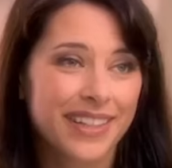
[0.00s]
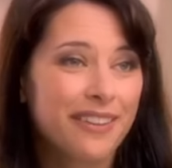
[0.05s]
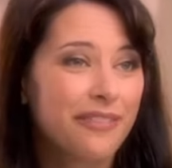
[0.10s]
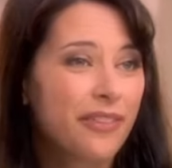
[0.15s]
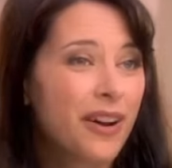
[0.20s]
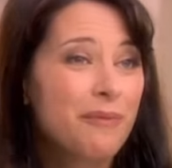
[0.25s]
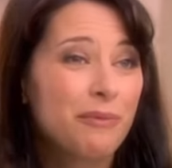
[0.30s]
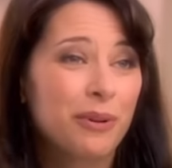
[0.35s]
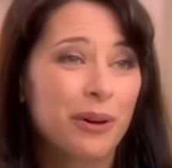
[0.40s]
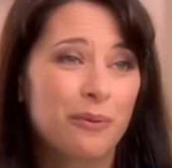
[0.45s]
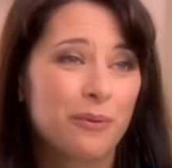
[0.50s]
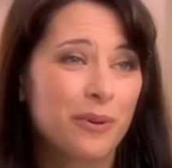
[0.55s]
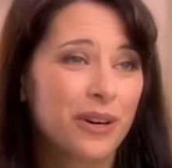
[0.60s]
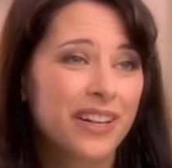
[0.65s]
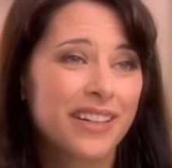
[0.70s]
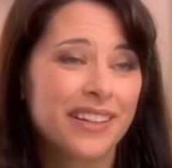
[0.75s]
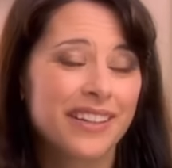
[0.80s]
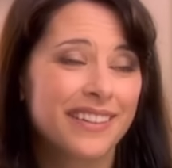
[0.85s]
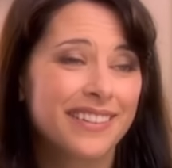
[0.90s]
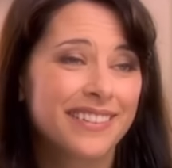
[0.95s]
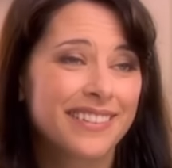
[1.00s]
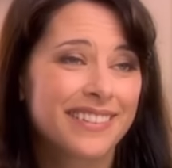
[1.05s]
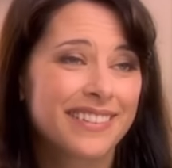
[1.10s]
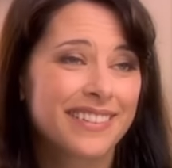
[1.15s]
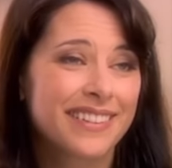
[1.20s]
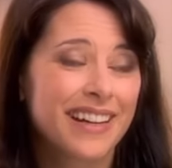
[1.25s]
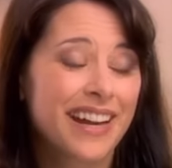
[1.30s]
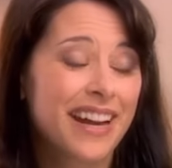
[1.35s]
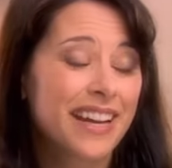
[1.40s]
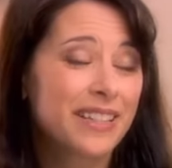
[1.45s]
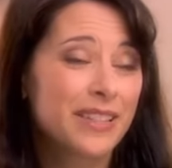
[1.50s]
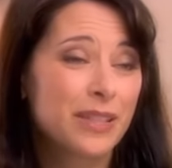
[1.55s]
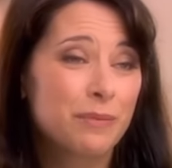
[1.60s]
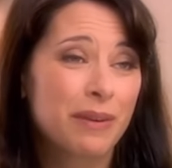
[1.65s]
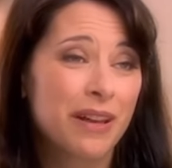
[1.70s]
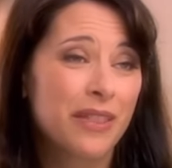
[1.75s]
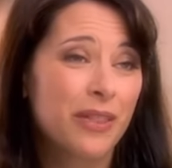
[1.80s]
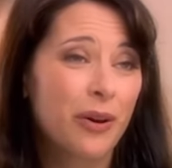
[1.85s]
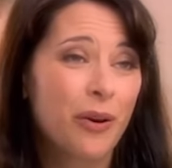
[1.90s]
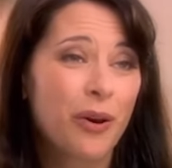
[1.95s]
If I'm not working, I can
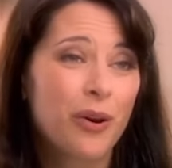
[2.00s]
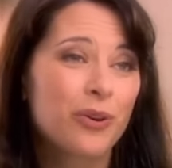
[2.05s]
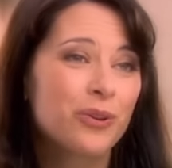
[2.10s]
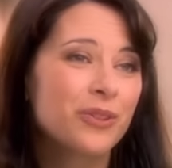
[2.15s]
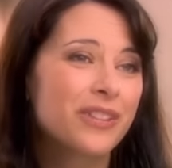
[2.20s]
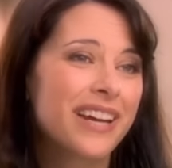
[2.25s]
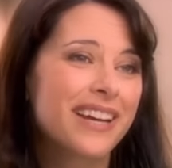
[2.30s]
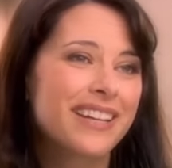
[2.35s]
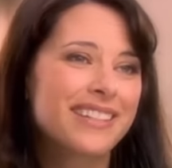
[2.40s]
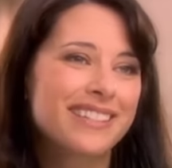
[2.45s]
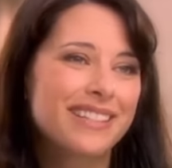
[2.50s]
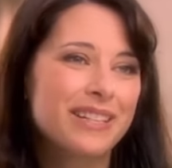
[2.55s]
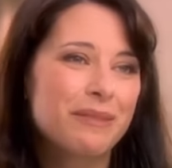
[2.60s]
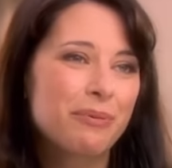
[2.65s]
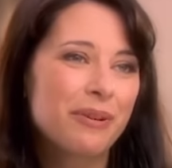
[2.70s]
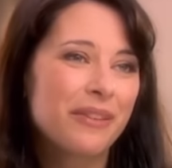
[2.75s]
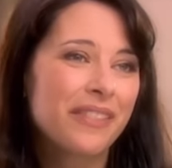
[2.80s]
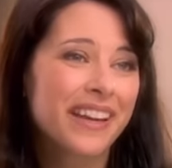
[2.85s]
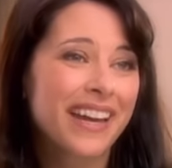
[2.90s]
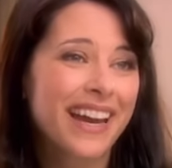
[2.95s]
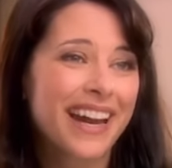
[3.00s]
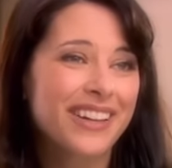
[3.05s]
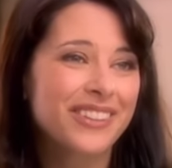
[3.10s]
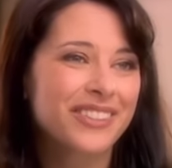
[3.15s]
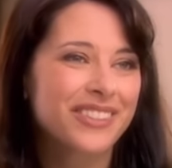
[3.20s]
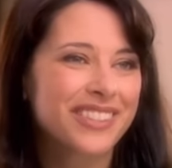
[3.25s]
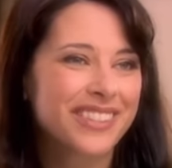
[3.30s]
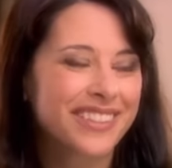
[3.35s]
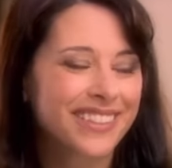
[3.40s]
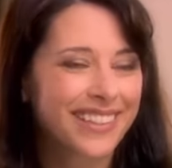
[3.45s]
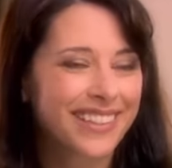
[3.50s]
spend the whole day asleep on the couch.